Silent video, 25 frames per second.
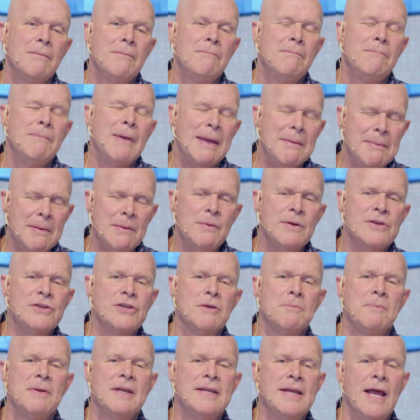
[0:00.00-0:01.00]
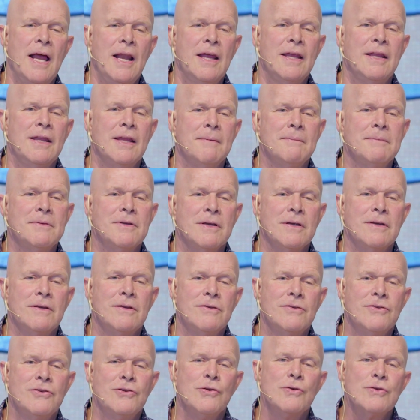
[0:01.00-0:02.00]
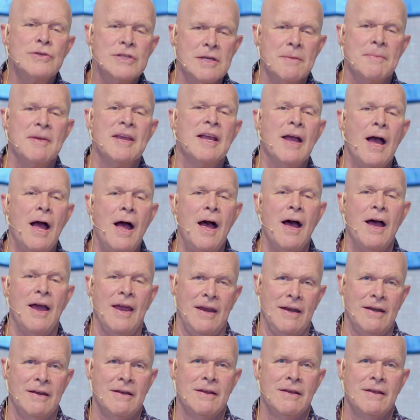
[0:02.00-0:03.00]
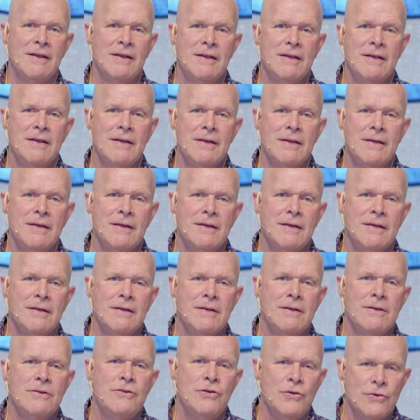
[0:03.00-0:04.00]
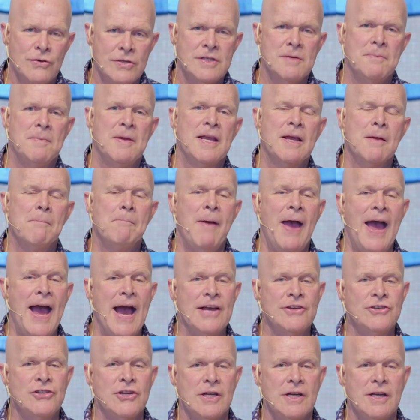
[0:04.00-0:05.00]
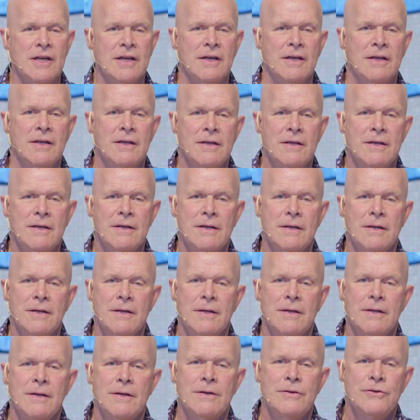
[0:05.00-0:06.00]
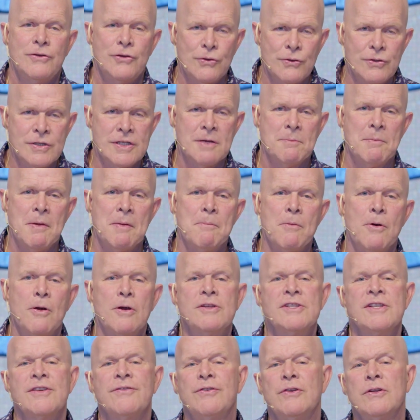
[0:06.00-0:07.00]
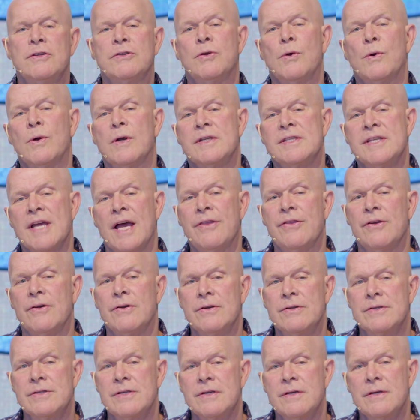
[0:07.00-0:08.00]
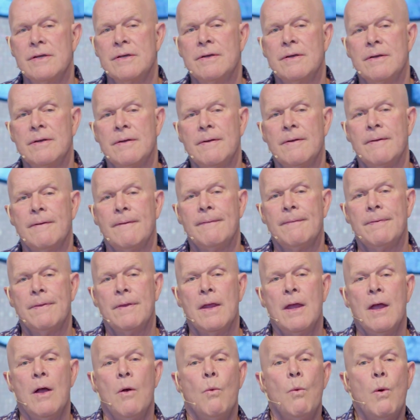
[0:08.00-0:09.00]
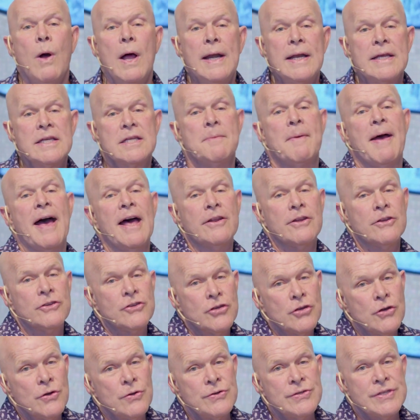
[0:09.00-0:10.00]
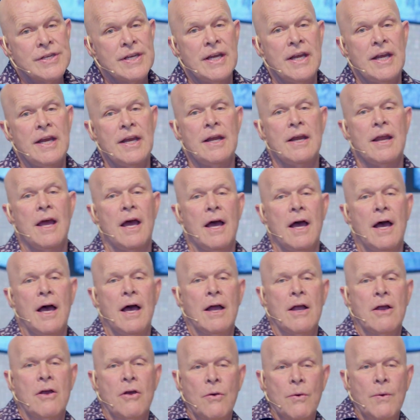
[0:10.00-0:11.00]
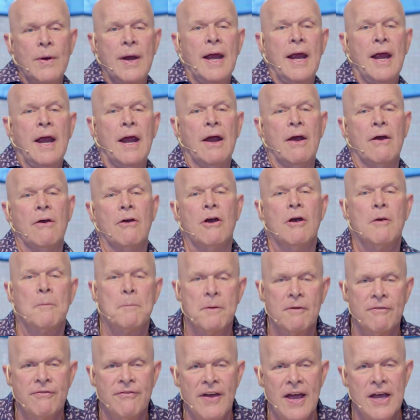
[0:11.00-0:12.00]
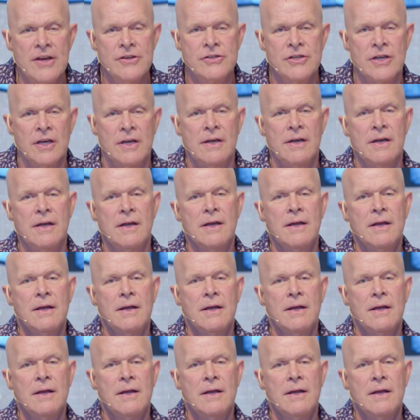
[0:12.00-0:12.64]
maybe we should be telling them to choose to be kind, choose to be compassionate, choose to be merciful towards others. One is about choosing a career or a profession,